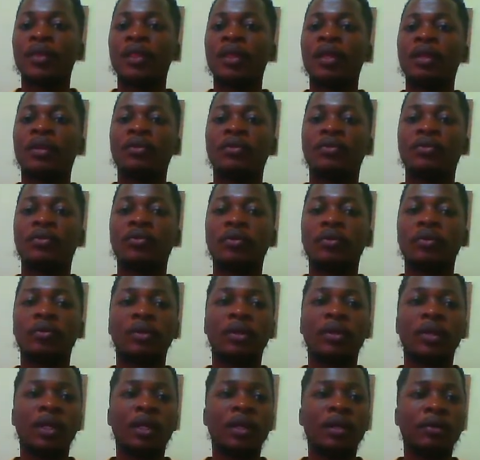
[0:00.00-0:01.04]
So
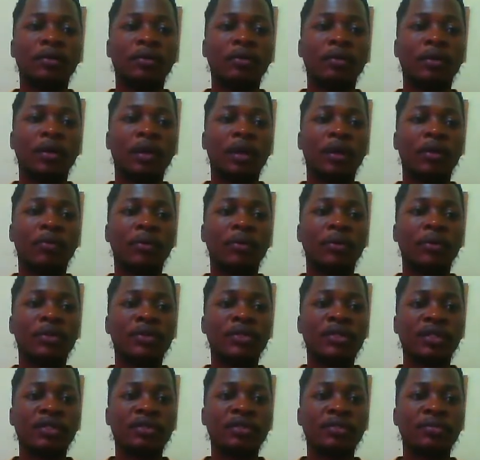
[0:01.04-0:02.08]
now our
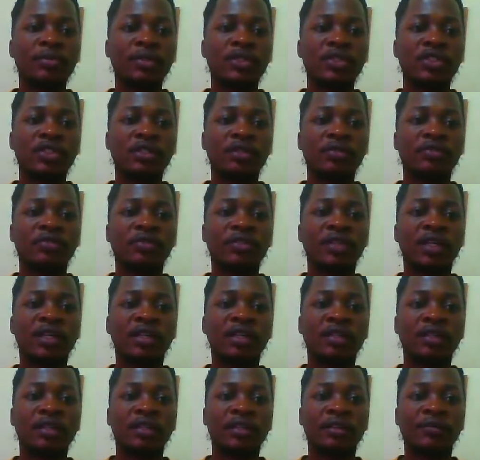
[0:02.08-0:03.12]
settlement shapefile
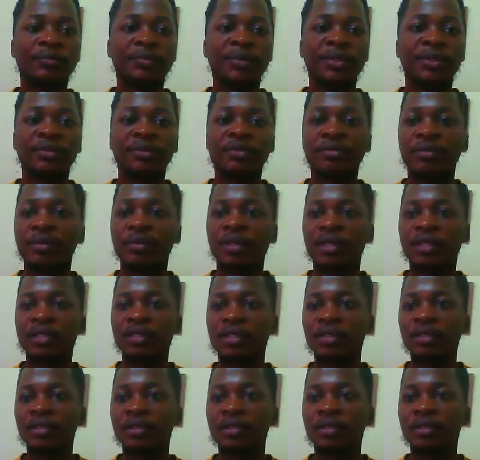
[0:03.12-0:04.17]
have been
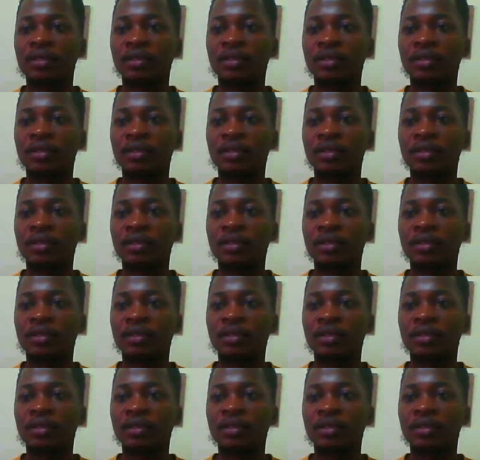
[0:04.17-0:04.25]
created.